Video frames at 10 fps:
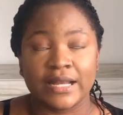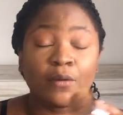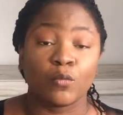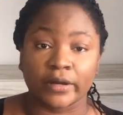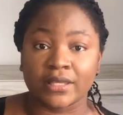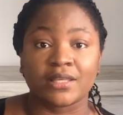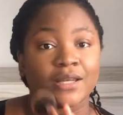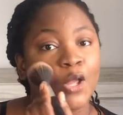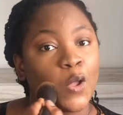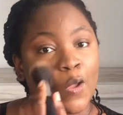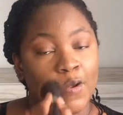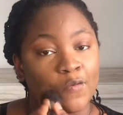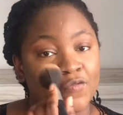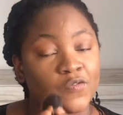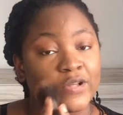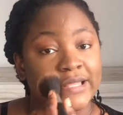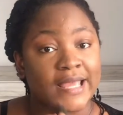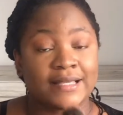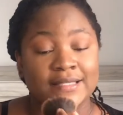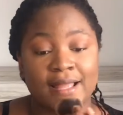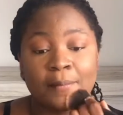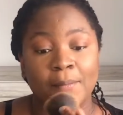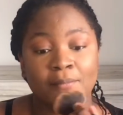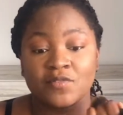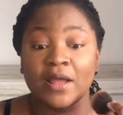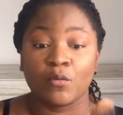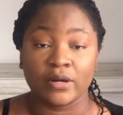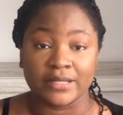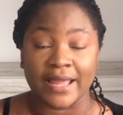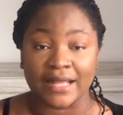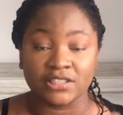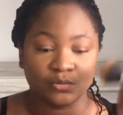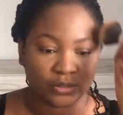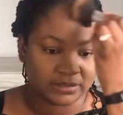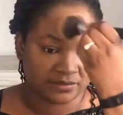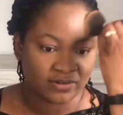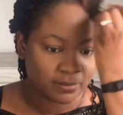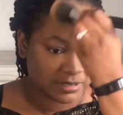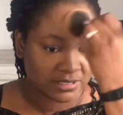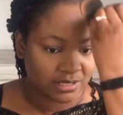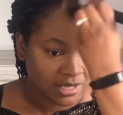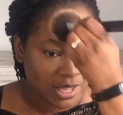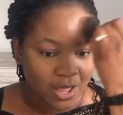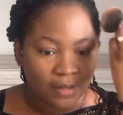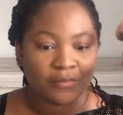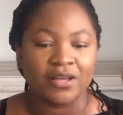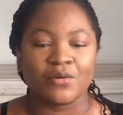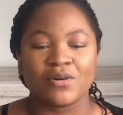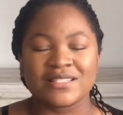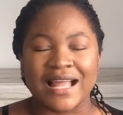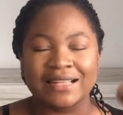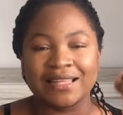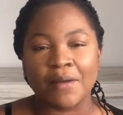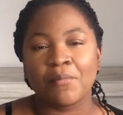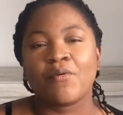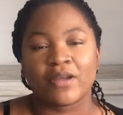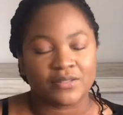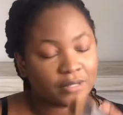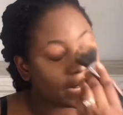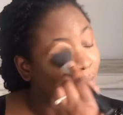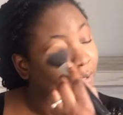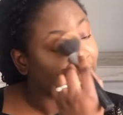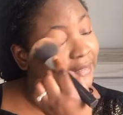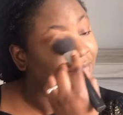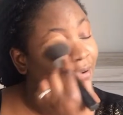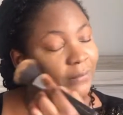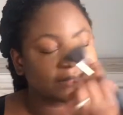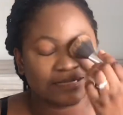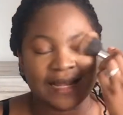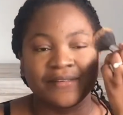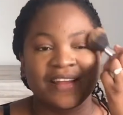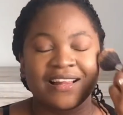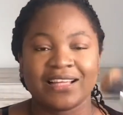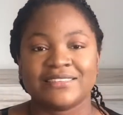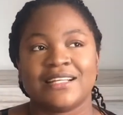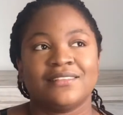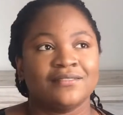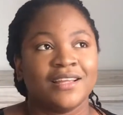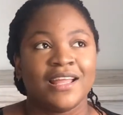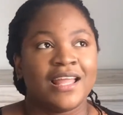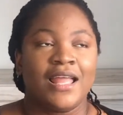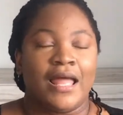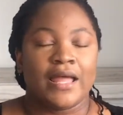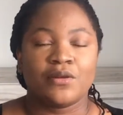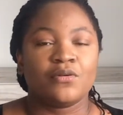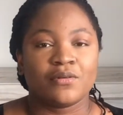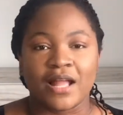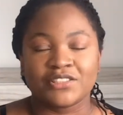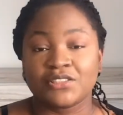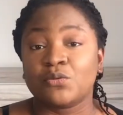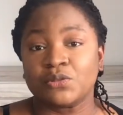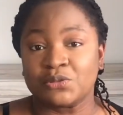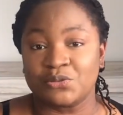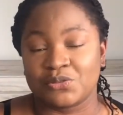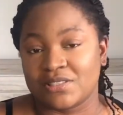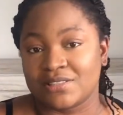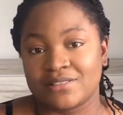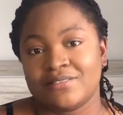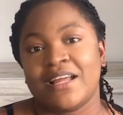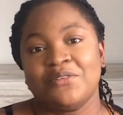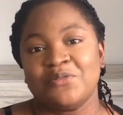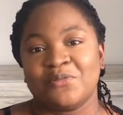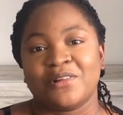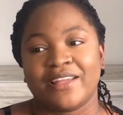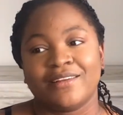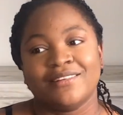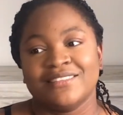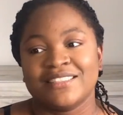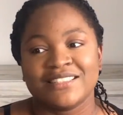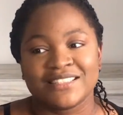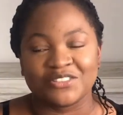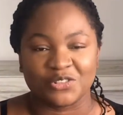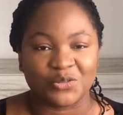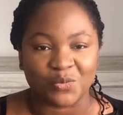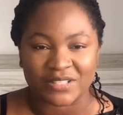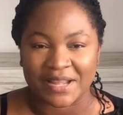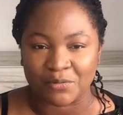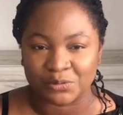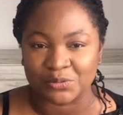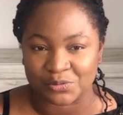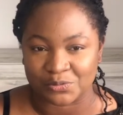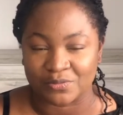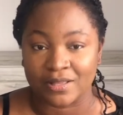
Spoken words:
working for the exam. So I actually worked in the pharmacy. But it was at that point when I worked in the pharmacy, I realized that I don't actually want to do this. I don't know, this isn't just what I want to do.